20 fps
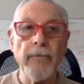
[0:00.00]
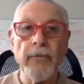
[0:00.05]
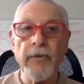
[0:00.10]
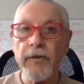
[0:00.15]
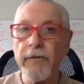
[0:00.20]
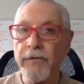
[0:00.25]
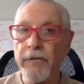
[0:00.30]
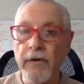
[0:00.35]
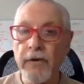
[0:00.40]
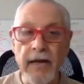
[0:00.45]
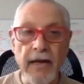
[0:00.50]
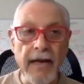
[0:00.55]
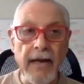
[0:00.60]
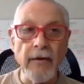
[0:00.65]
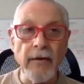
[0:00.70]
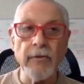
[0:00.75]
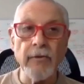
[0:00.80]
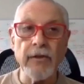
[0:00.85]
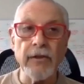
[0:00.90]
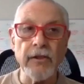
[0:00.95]
different
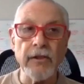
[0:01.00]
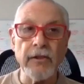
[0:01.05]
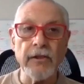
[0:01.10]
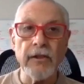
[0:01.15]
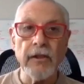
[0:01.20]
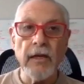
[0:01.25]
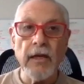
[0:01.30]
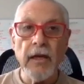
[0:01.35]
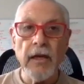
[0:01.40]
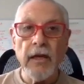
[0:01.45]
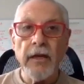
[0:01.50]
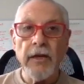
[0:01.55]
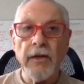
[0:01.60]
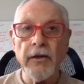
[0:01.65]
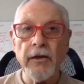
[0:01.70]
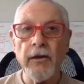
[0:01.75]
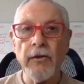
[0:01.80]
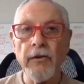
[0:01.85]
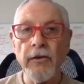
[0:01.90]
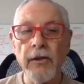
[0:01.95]
languages.
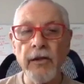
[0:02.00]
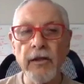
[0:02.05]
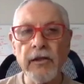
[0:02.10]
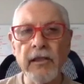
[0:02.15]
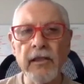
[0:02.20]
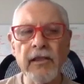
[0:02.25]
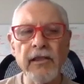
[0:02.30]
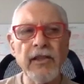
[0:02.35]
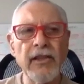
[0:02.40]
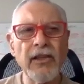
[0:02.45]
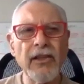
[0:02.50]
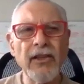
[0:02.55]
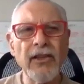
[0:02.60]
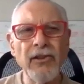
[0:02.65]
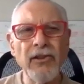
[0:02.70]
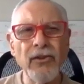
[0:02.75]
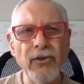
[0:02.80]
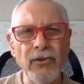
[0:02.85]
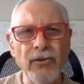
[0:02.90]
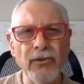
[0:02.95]
You know, this is
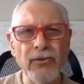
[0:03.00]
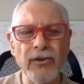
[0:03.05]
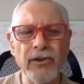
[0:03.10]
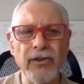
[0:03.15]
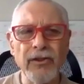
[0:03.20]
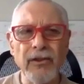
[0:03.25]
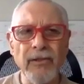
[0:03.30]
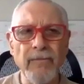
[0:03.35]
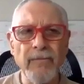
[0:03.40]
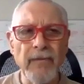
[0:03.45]
huge.